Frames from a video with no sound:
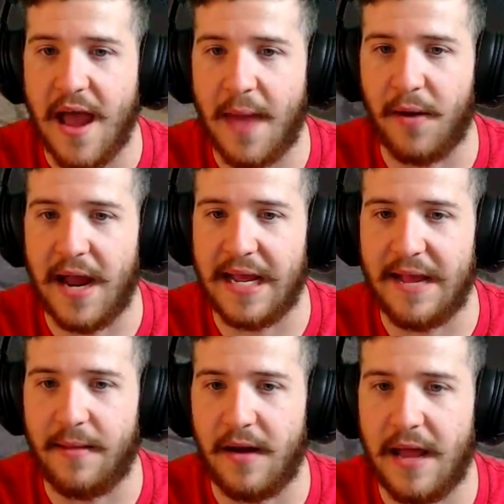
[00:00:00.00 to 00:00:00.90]
And
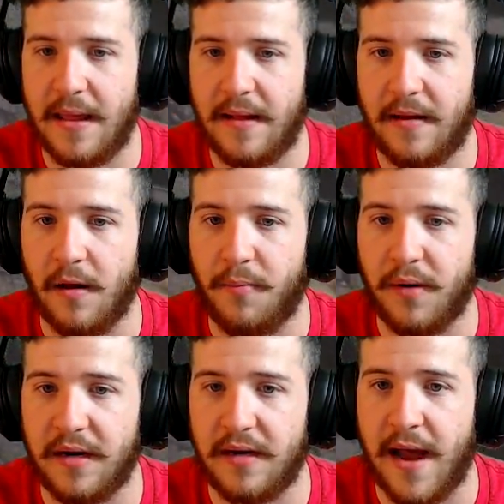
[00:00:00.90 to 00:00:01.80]
they're hitting, you know,
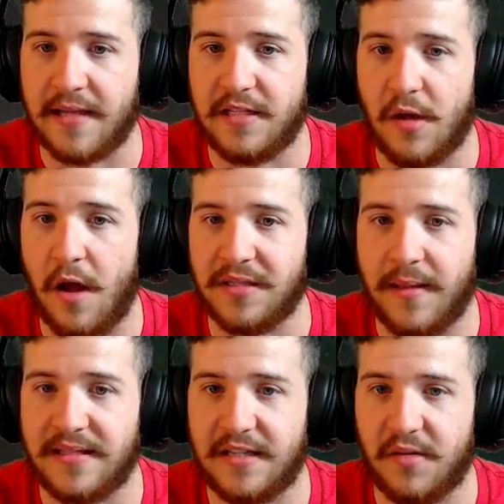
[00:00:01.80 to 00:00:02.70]
pretty nice too. I also
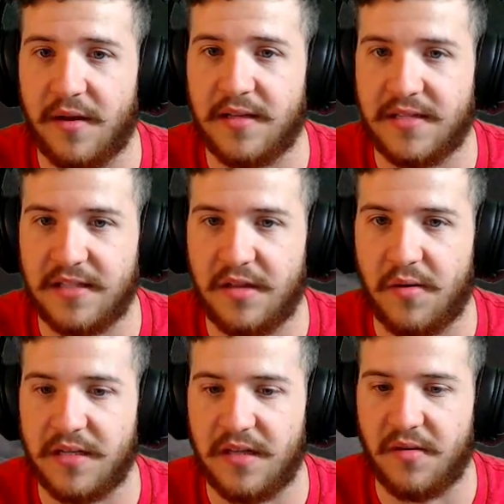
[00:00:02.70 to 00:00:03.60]
got that 63,
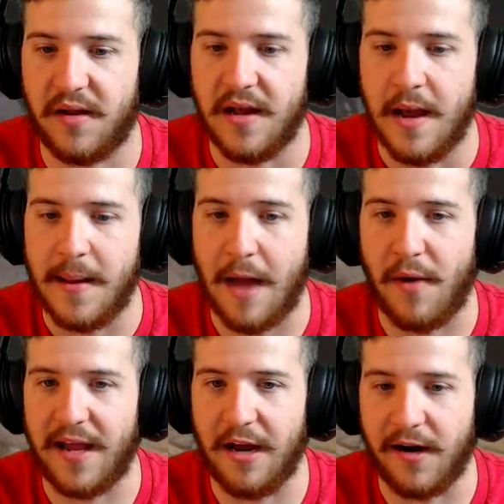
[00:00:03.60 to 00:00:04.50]
63, 63. Now
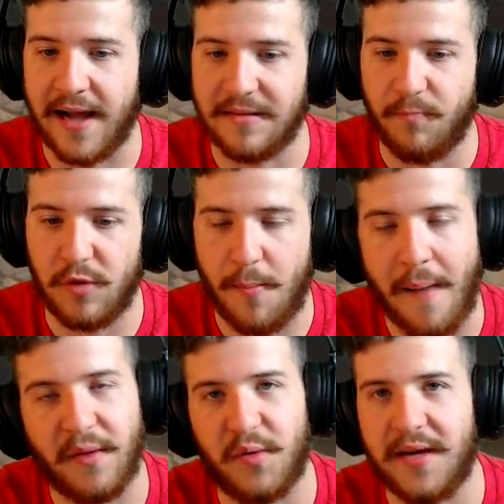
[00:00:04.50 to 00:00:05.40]
right here, guys, when you
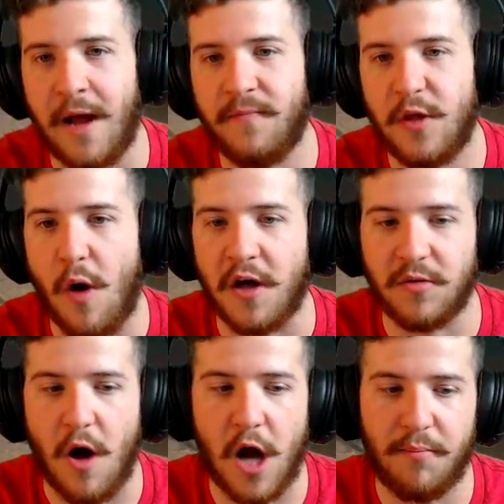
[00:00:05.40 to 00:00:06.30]
pop the 3 down, you
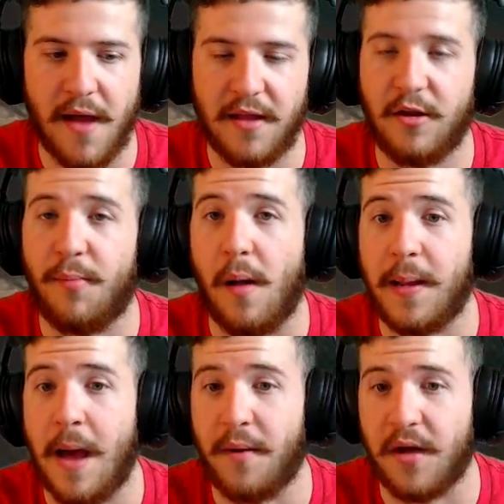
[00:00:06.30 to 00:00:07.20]
also augment your
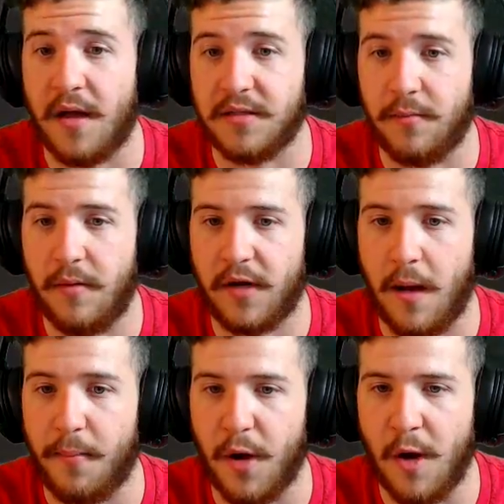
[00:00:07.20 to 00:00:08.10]
Polynomicon. So here we
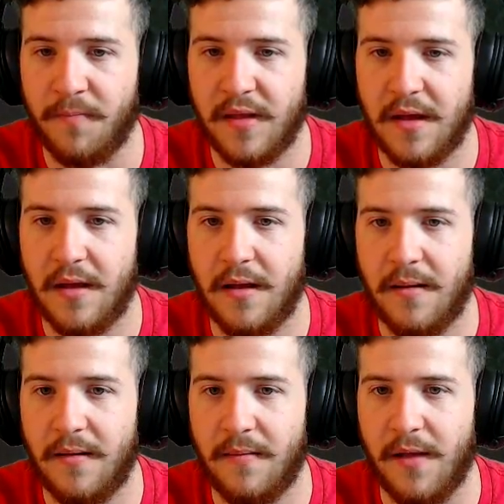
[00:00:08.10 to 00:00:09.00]
go, boom.
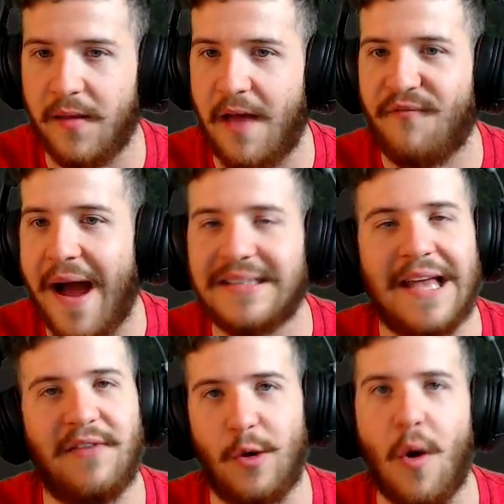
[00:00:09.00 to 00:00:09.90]
Look at that,
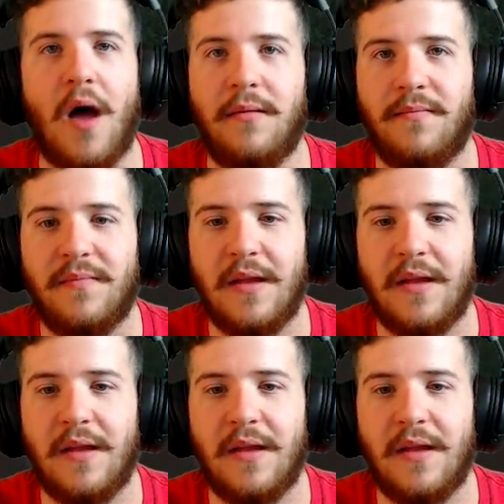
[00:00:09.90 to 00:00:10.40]
571.